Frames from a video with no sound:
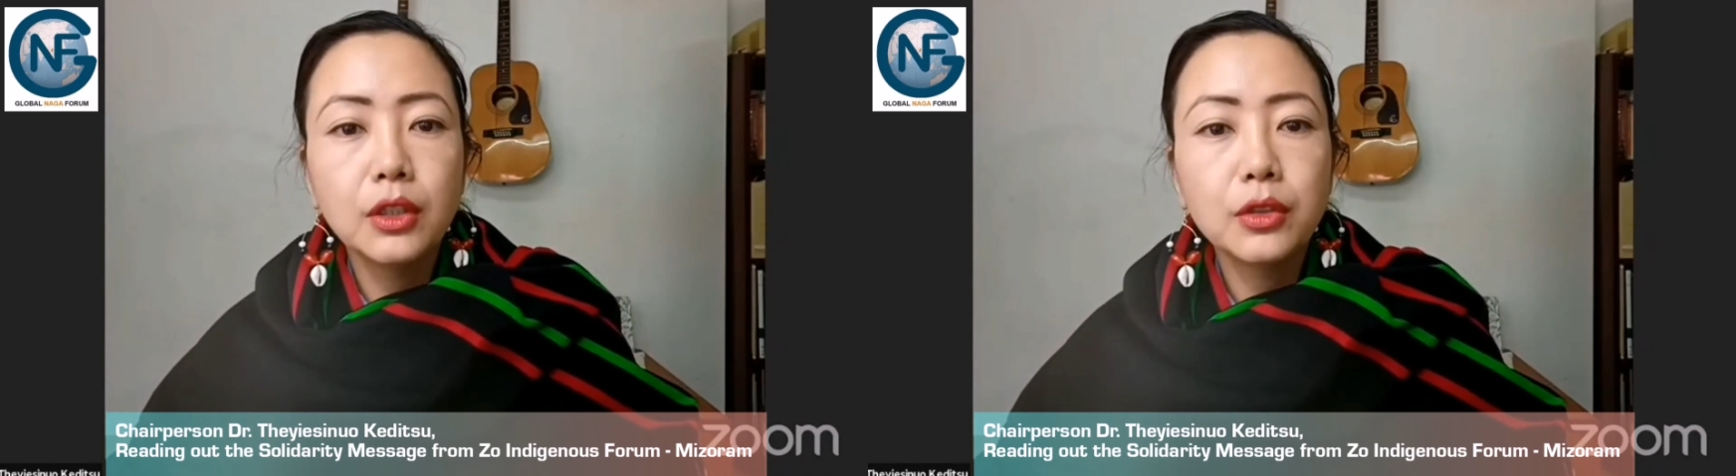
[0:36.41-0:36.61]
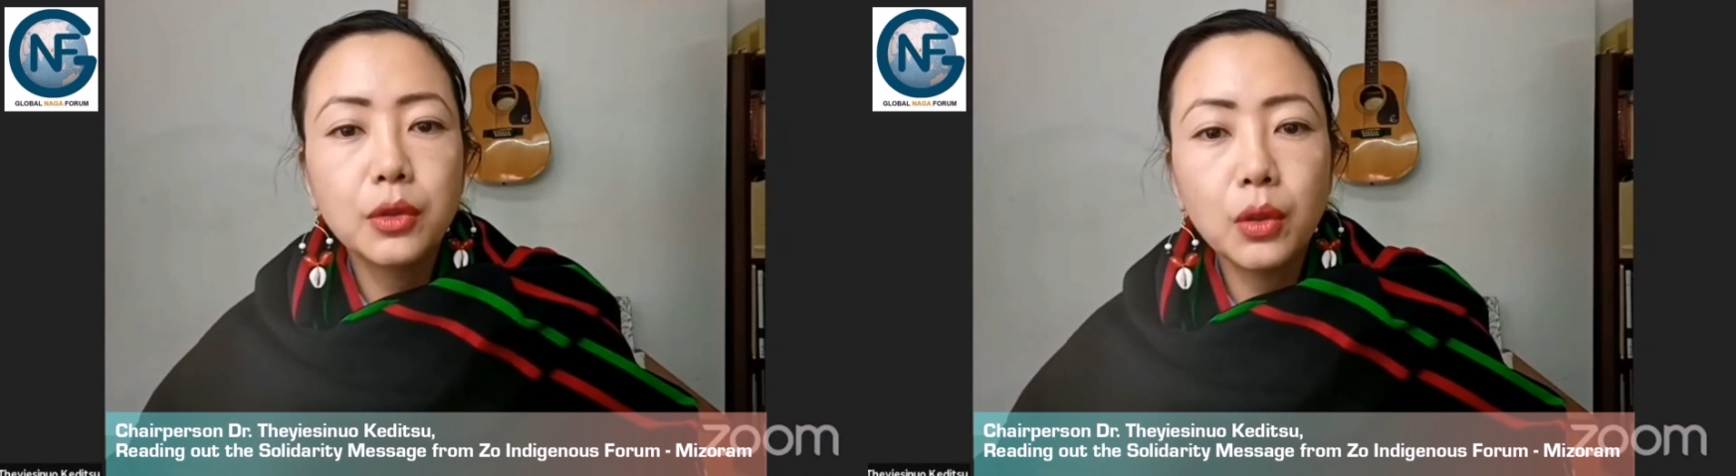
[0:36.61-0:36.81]

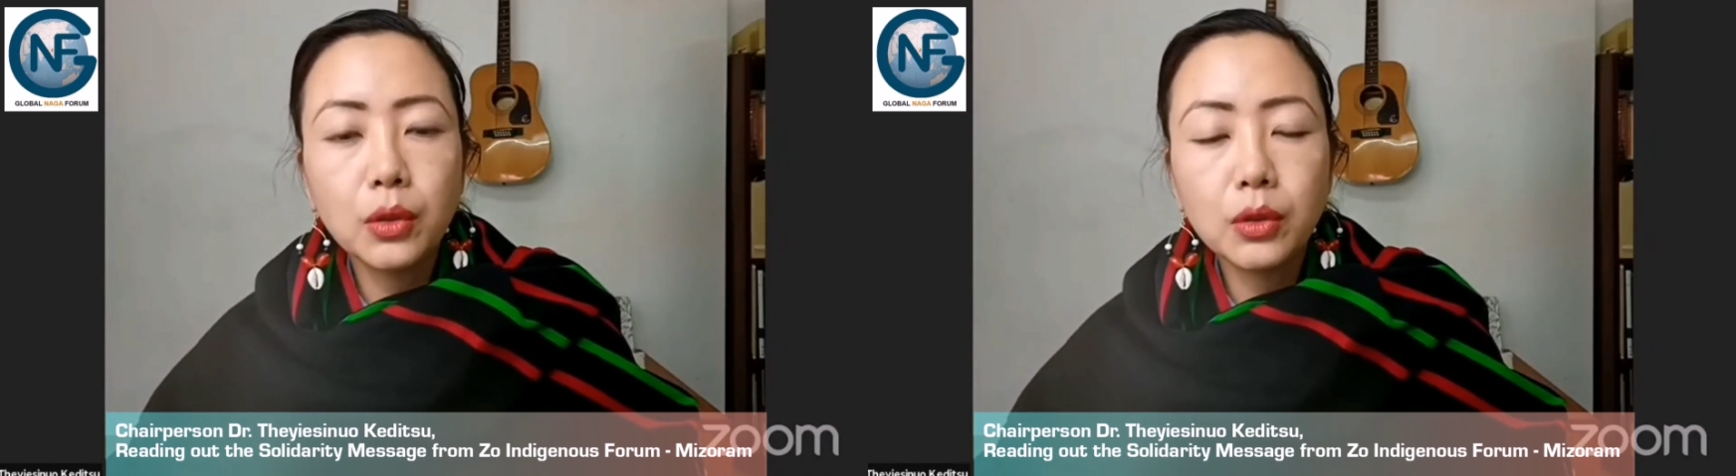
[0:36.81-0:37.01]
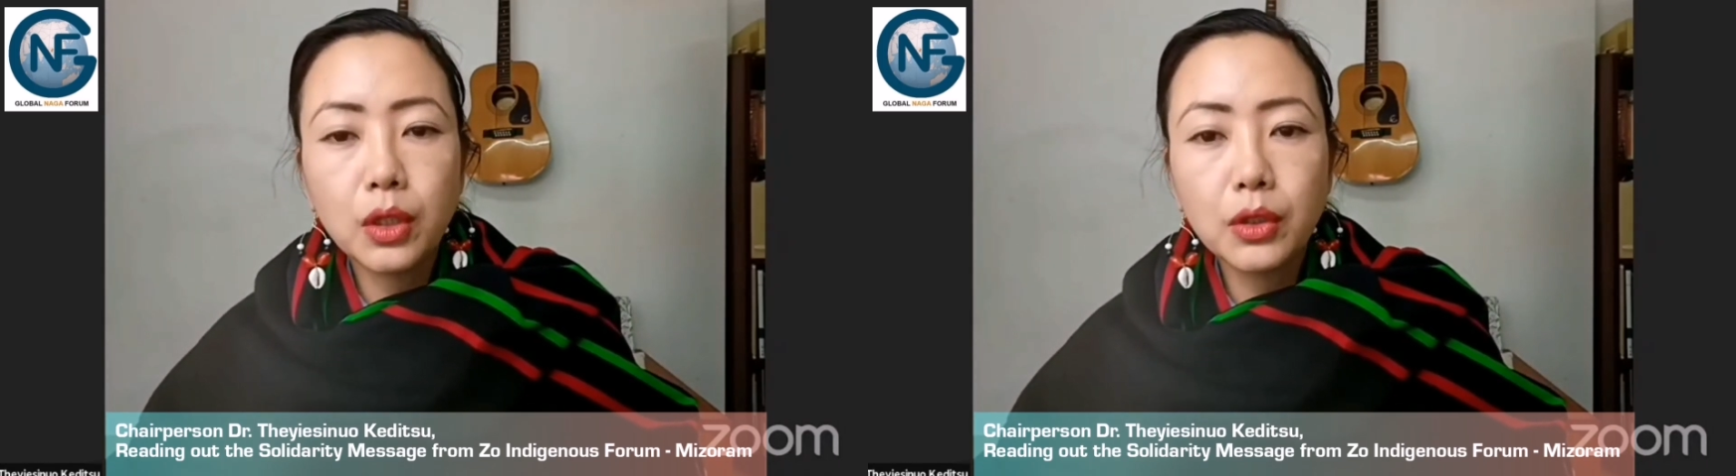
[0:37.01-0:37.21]
to
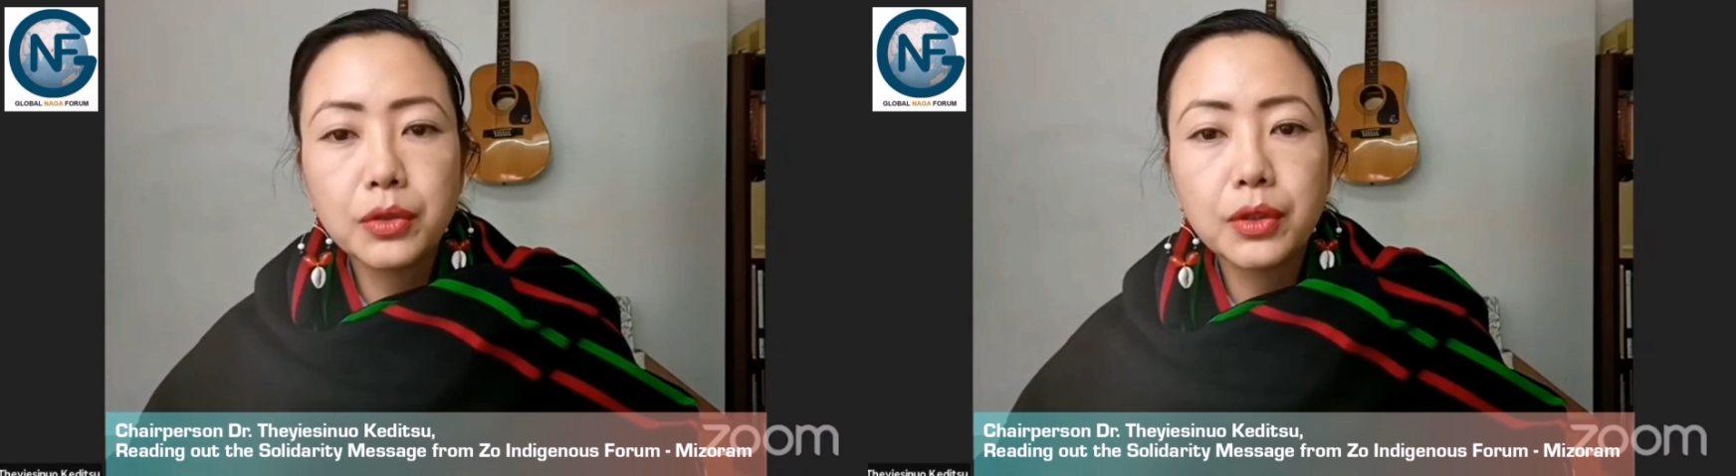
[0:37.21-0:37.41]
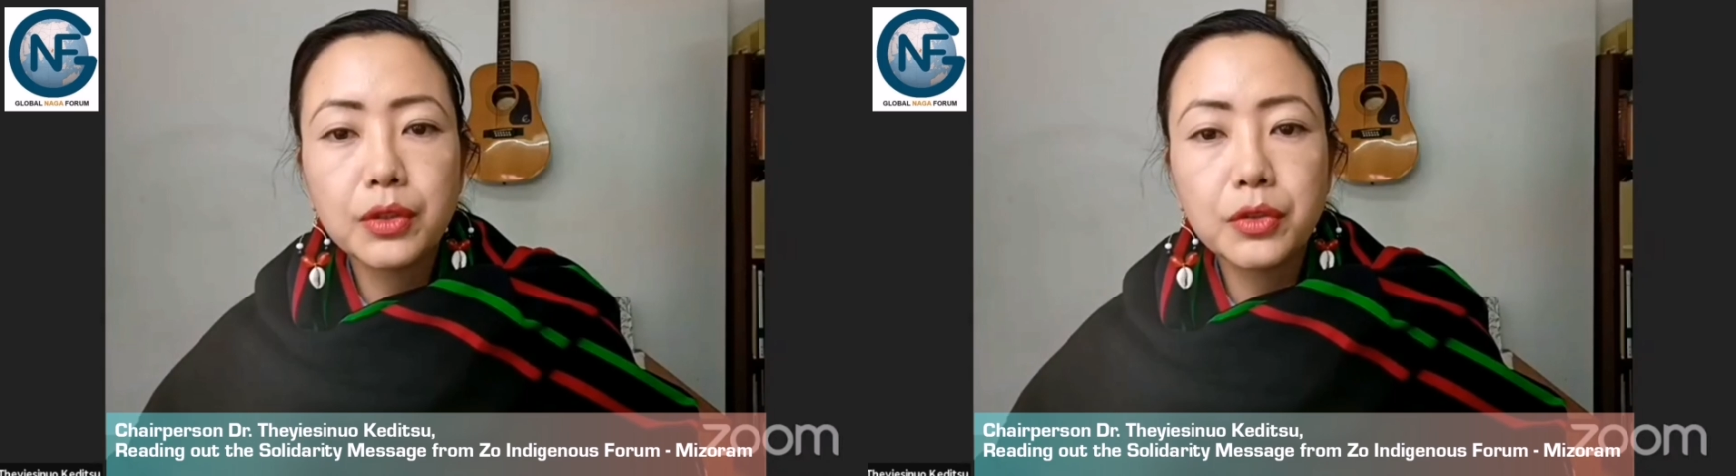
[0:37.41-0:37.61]
hold on
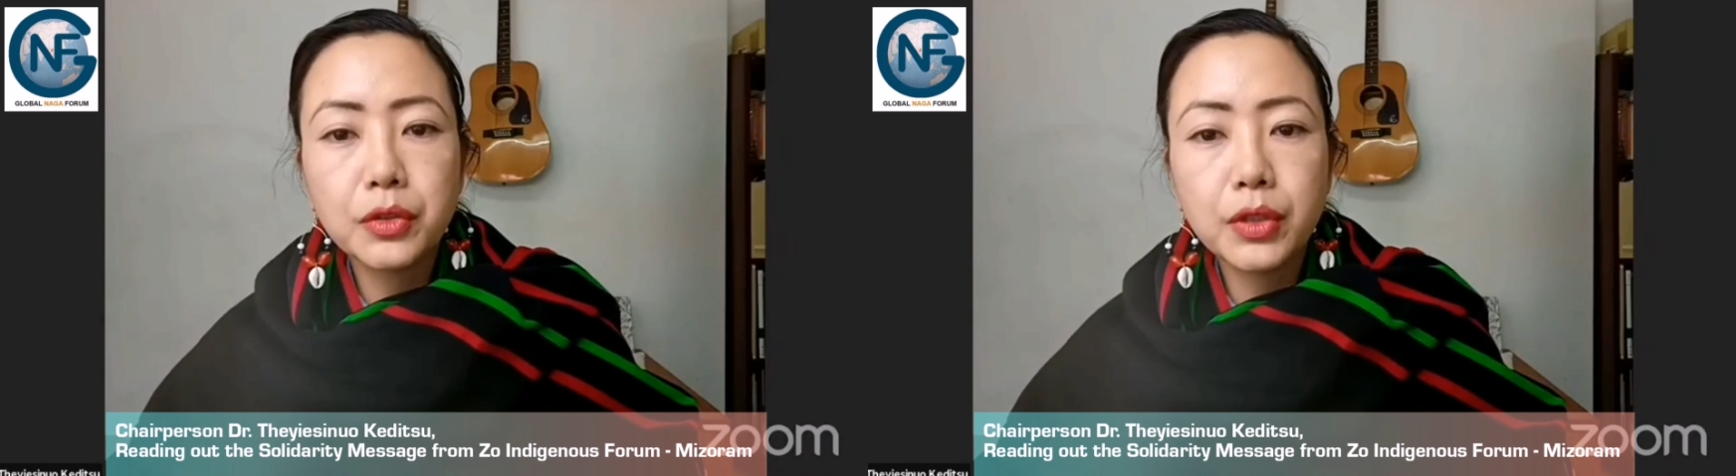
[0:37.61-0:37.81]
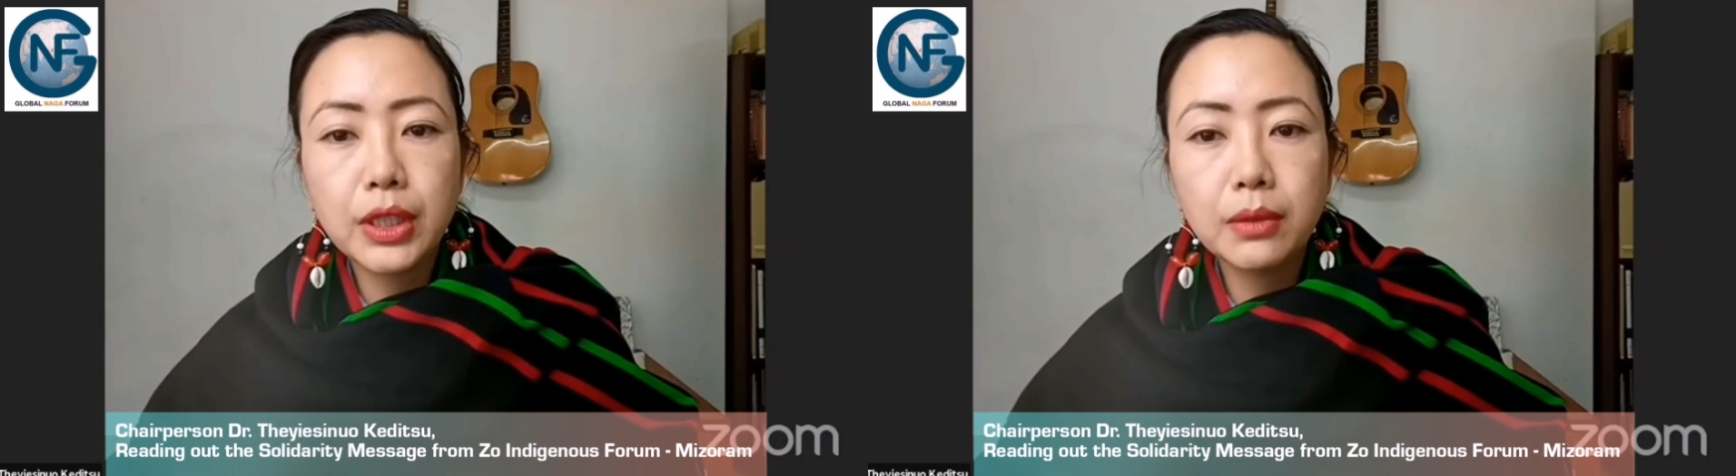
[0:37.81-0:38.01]
to the
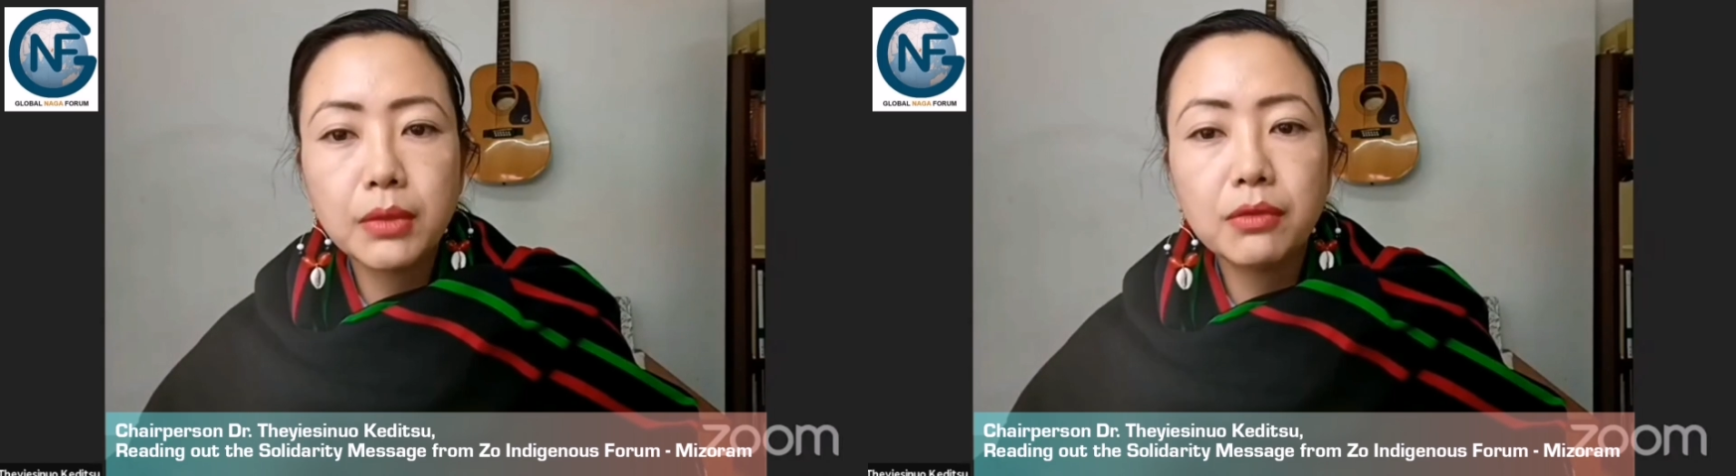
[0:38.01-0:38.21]
dream